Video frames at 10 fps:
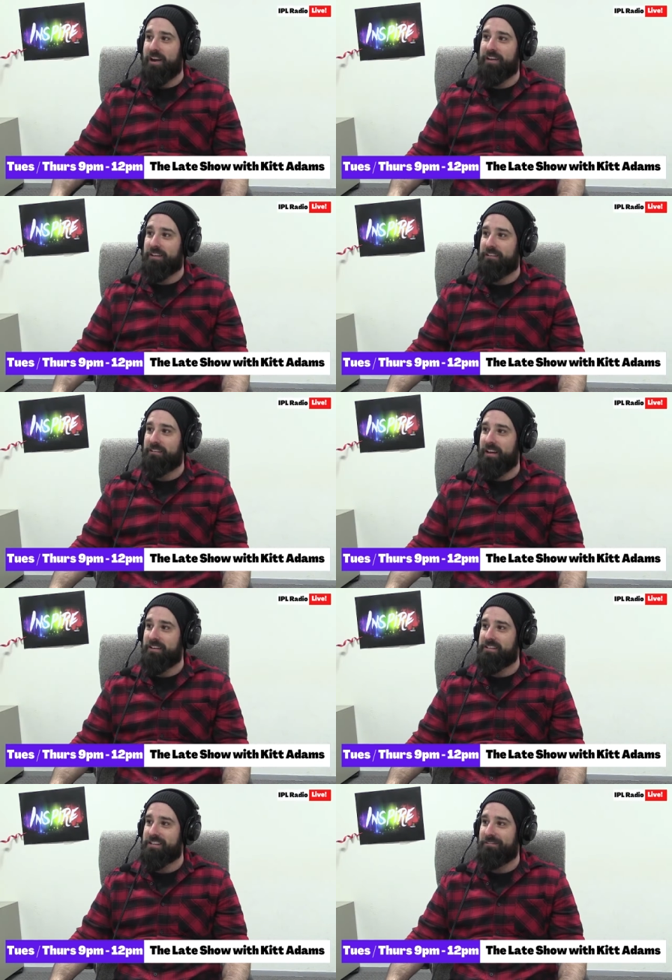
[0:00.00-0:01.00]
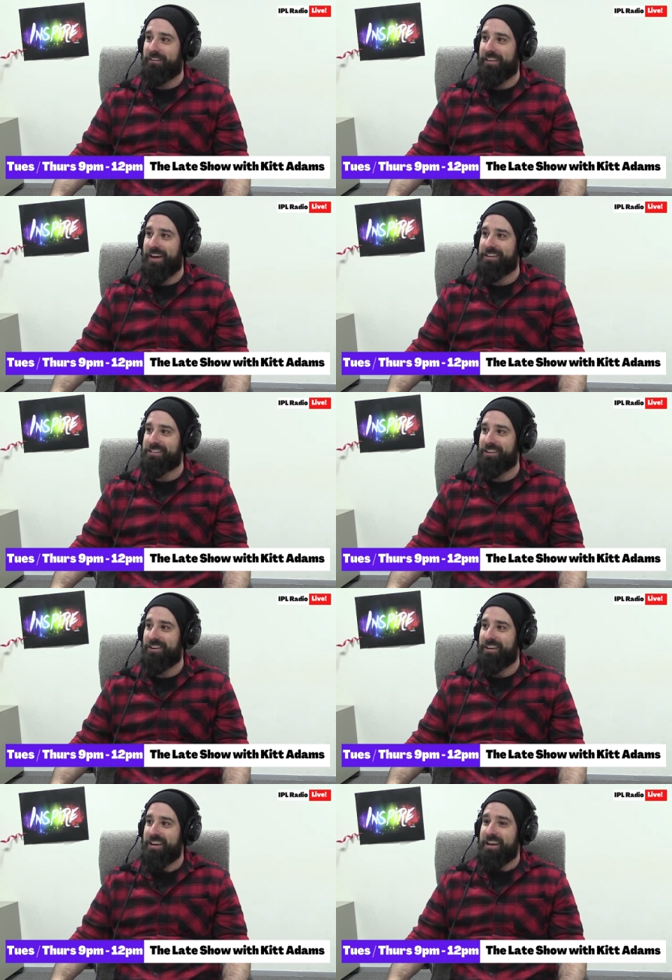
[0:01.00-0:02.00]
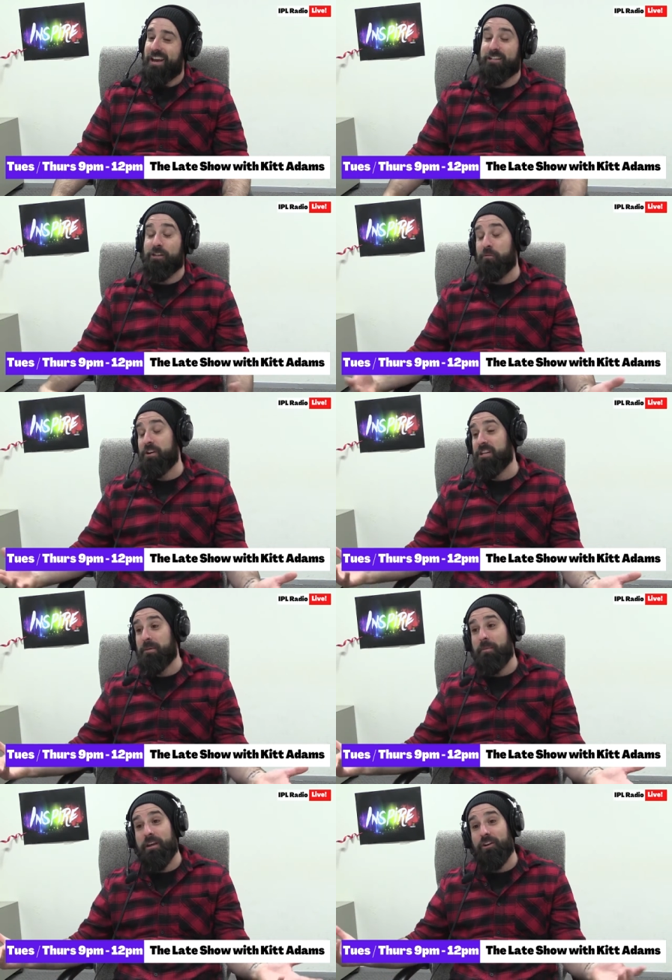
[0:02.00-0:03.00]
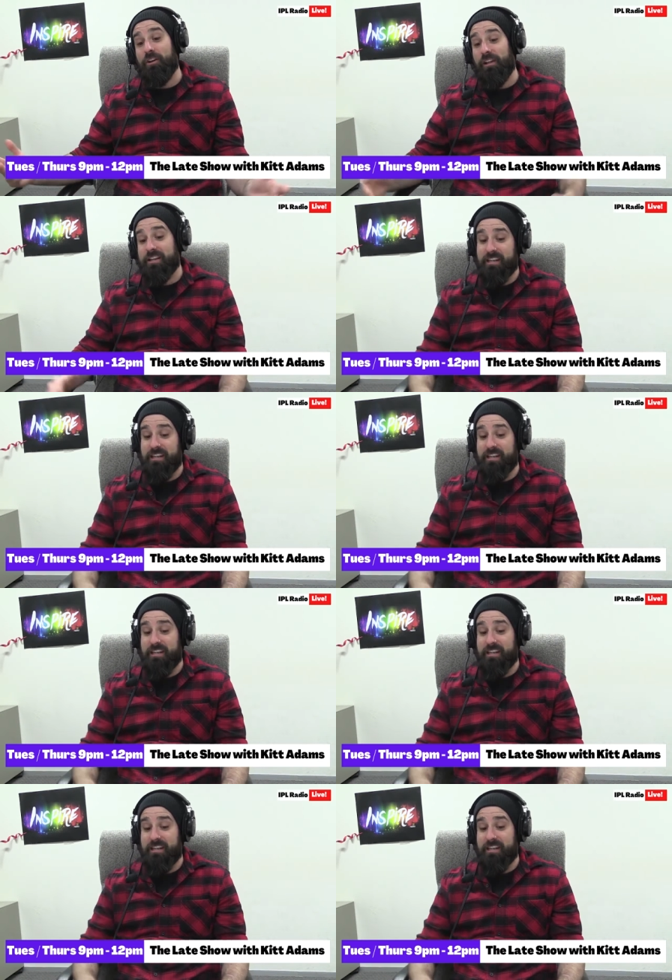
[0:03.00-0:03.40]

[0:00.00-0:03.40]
and stuff like that. So it's super interesting. But, you know, like I said,